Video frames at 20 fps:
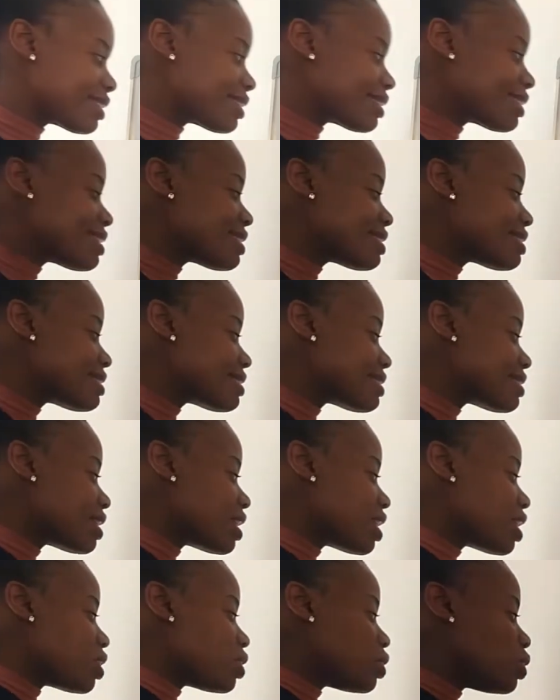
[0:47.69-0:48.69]
since
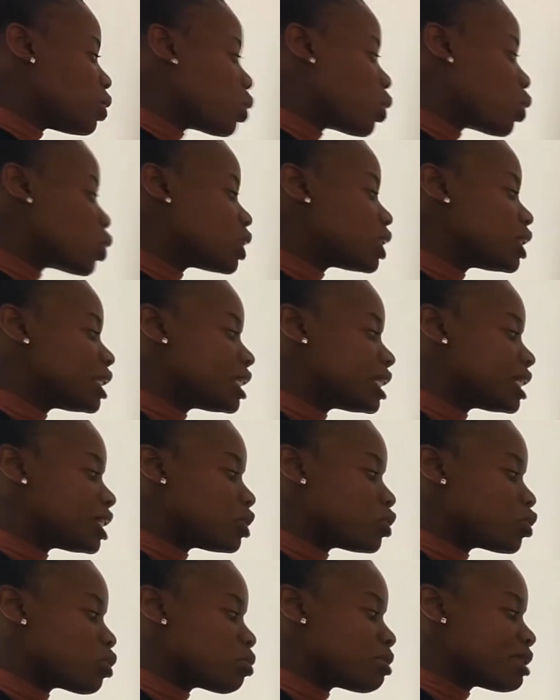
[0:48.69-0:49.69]
your
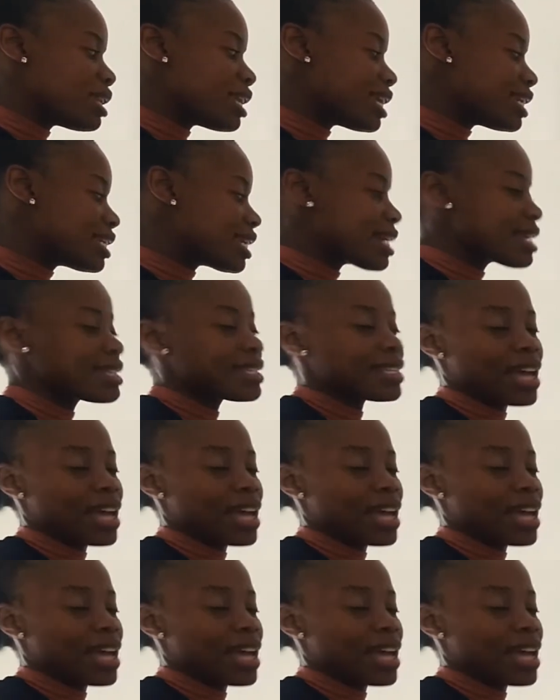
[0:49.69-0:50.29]
denominators